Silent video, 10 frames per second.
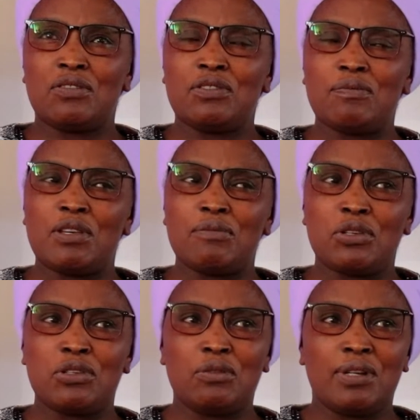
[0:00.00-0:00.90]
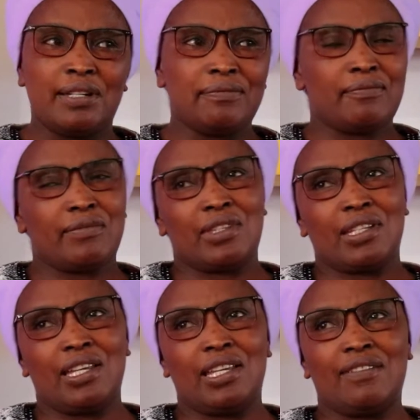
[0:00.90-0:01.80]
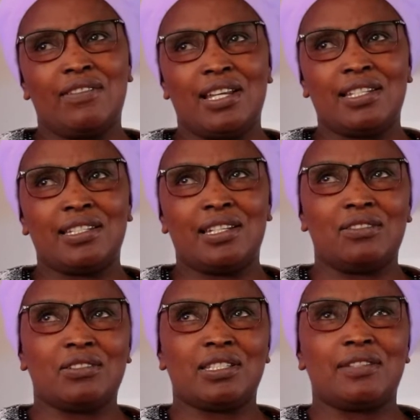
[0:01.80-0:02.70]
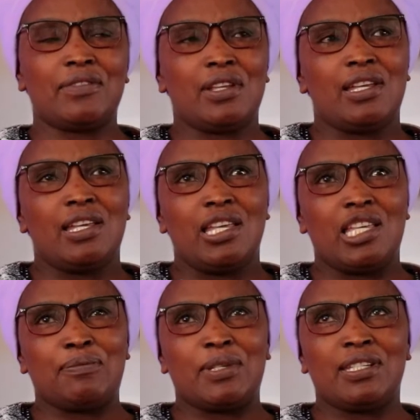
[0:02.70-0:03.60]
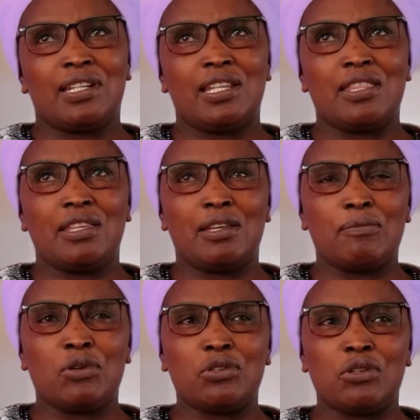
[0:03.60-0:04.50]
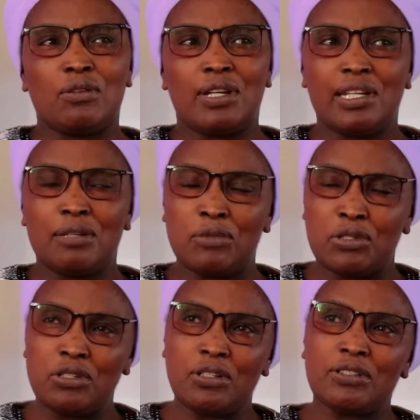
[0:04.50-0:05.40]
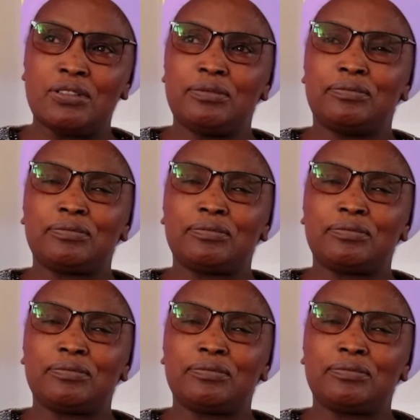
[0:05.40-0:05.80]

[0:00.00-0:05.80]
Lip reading: From the module one, I have learned a lot, especially in the module one and module two.